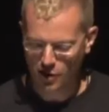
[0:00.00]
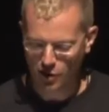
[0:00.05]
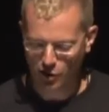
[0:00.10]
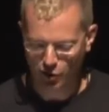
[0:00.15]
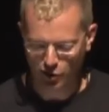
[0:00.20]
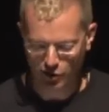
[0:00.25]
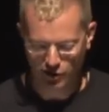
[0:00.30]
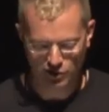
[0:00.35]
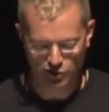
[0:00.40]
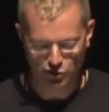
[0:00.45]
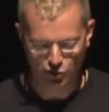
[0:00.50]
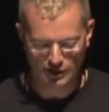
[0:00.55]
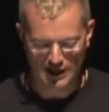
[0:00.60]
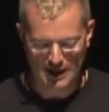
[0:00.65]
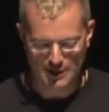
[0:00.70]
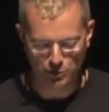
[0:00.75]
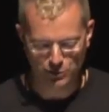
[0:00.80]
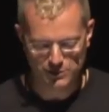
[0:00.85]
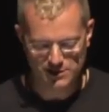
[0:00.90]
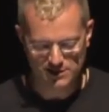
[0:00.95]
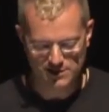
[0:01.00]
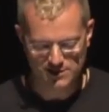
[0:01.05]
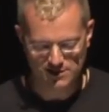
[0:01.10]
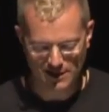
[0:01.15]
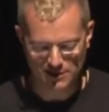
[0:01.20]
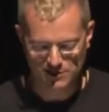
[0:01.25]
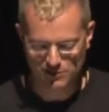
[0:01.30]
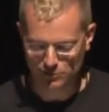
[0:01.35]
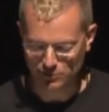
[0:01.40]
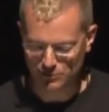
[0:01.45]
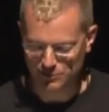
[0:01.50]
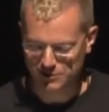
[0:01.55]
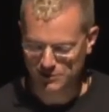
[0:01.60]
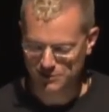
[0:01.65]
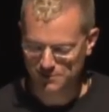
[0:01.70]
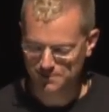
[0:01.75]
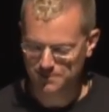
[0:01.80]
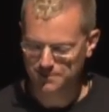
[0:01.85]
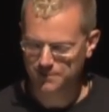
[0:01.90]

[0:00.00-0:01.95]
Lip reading: Or you can do labels and stencils.